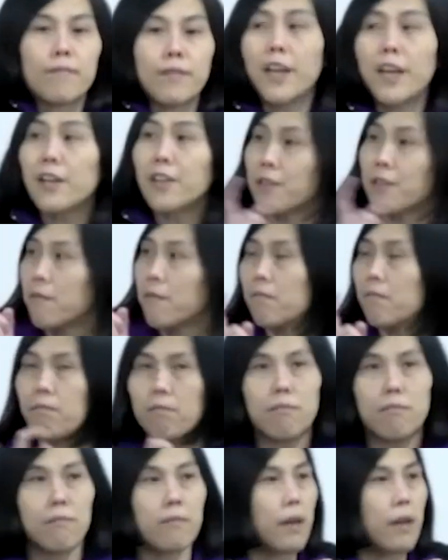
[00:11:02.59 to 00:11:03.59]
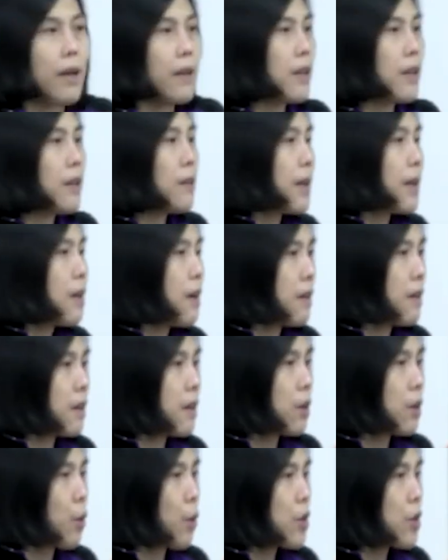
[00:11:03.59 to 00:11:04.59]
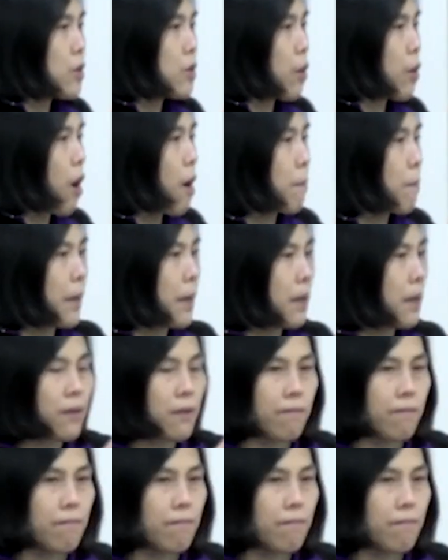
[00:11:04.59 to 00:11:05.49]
Yes, I think that another question or comment.